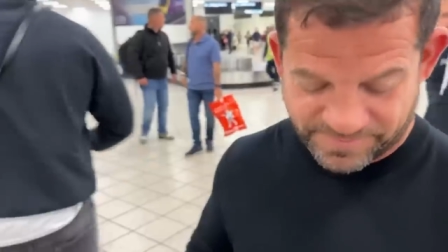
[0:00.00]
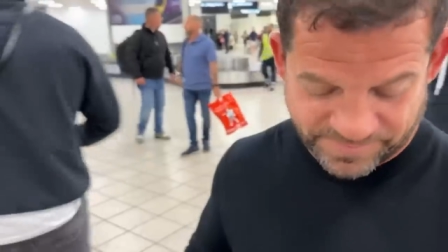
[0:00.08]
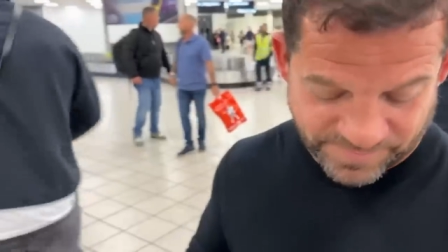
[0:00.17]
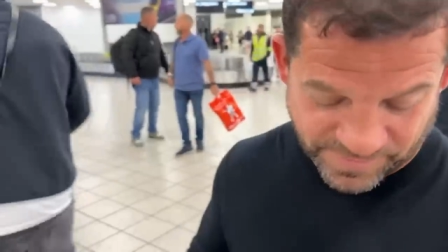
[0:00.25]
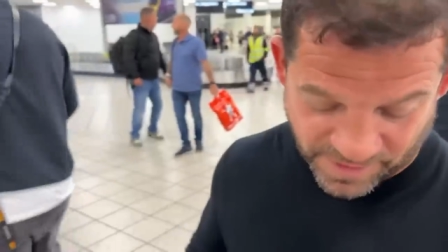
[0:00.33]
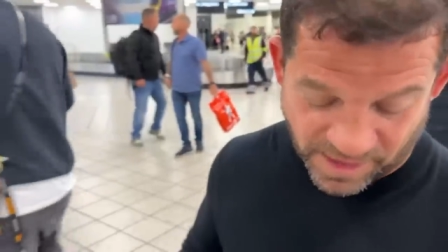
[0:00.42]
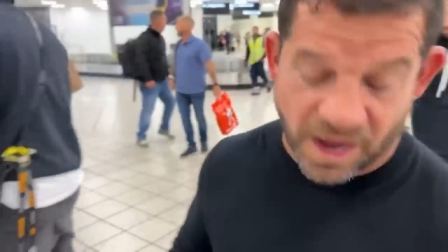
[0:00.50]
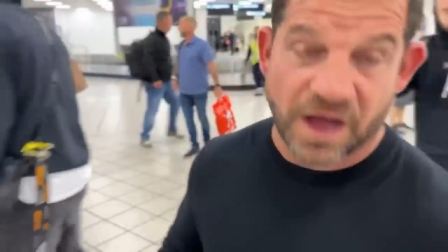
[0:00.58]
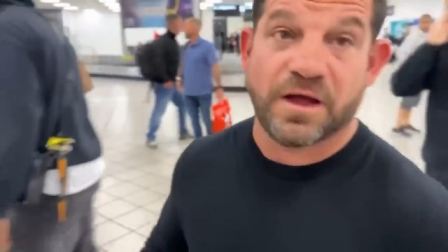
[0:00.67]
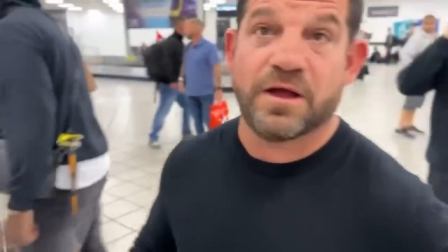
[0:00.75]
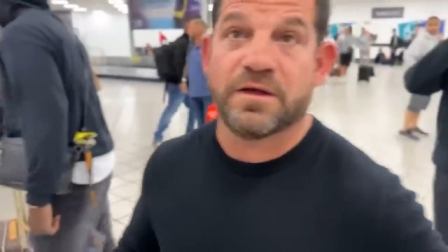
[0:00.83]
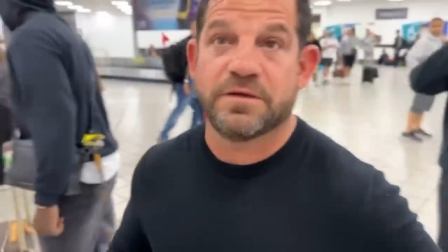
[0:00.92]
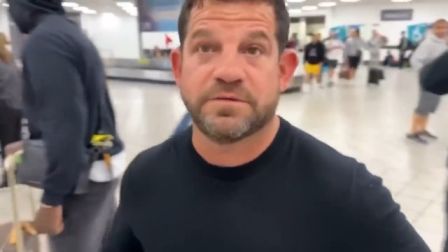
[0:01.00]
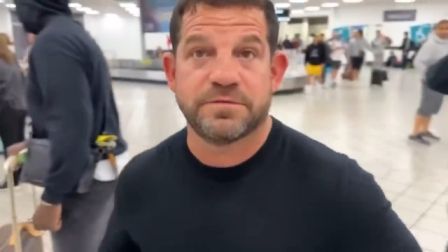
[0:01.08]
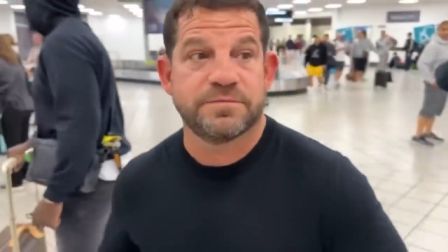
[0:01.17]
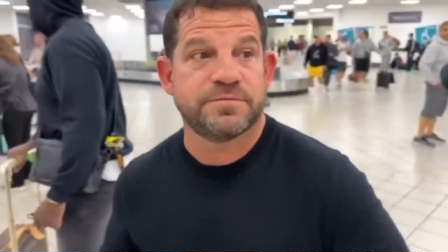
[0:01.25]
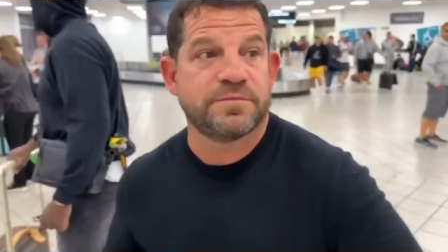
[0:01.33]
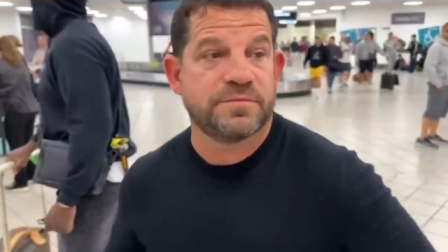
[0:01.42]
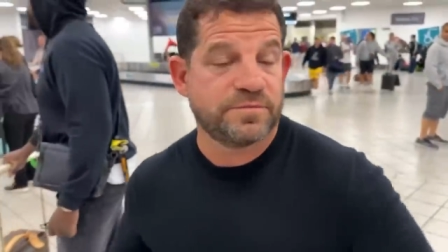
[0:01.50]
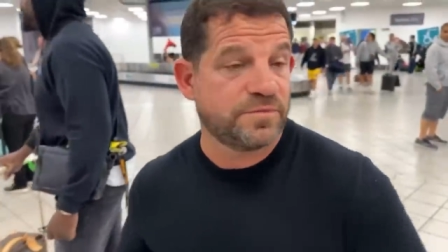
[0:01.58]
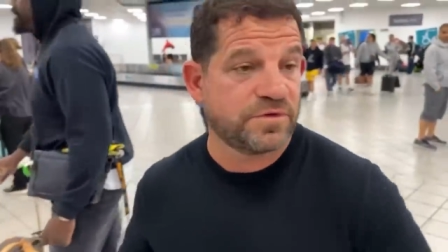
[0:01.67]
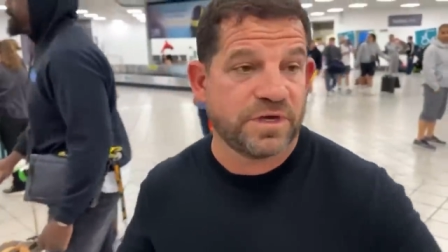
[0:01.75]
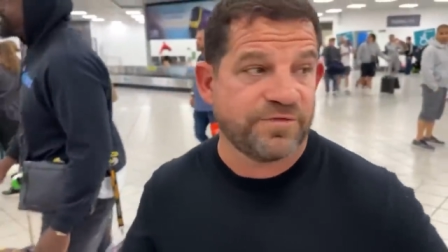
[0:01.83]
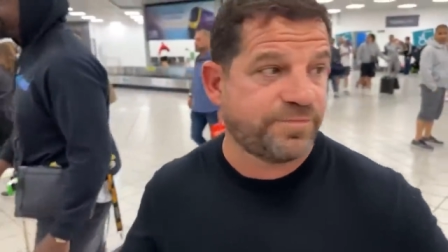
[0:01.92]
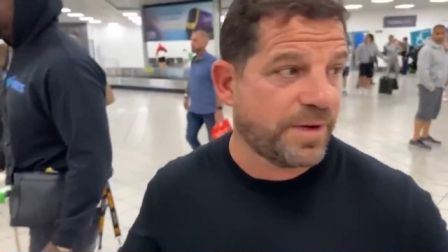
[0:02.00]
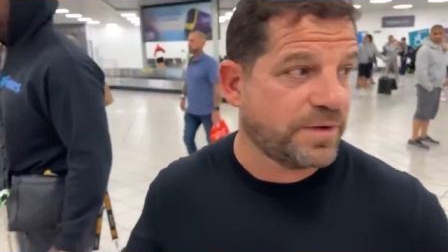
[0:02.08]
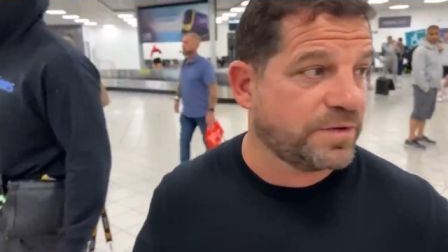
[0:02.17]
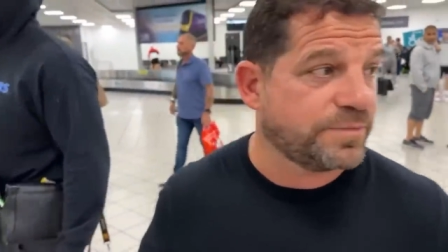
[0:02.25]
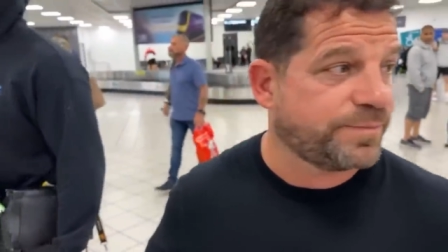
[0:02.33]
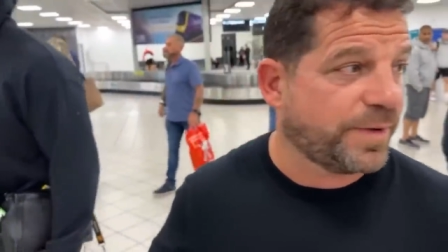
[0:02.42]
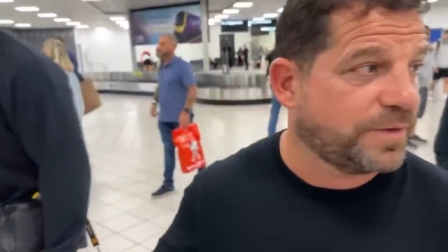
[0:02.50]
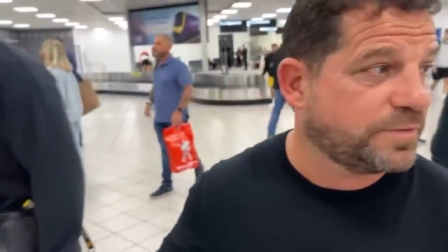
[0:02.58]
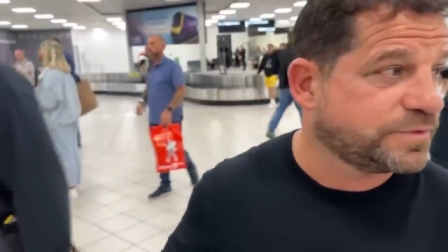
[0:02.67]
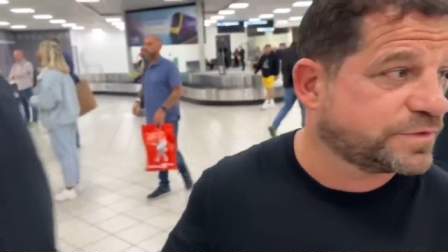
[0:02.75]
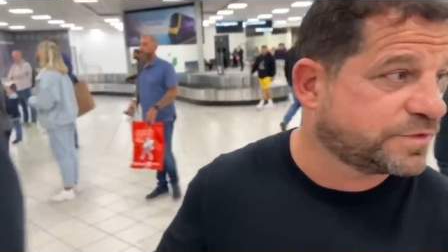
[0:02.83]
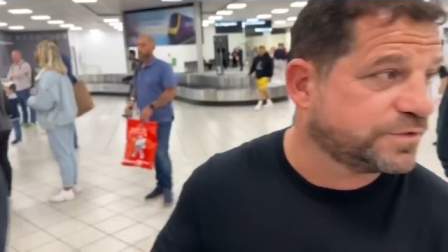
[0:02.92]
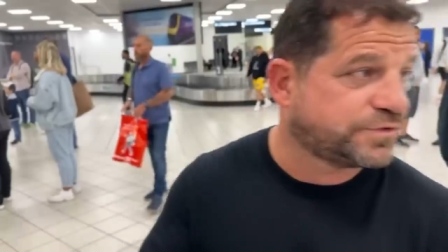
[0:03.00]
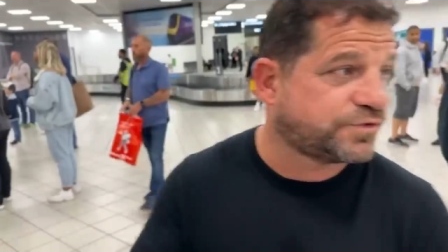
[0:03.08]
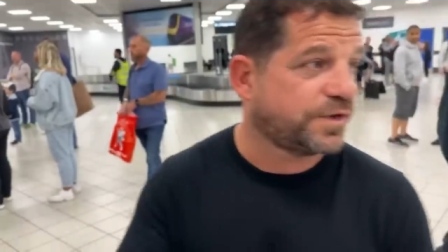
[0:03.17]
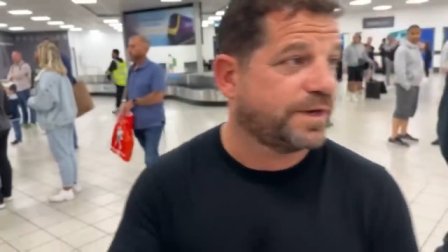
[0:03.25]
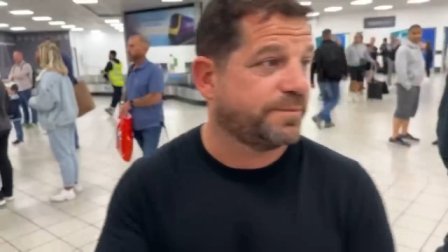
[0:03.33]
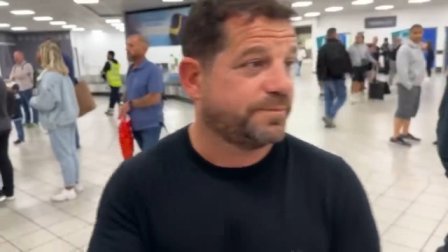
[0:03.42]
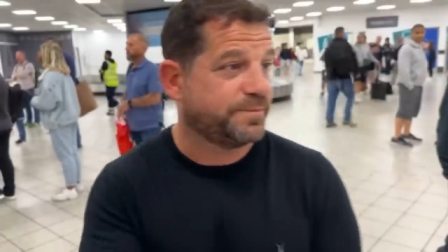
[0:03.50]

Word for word: on your trip uh, to Poland? Love Poland. Poland was a good trip.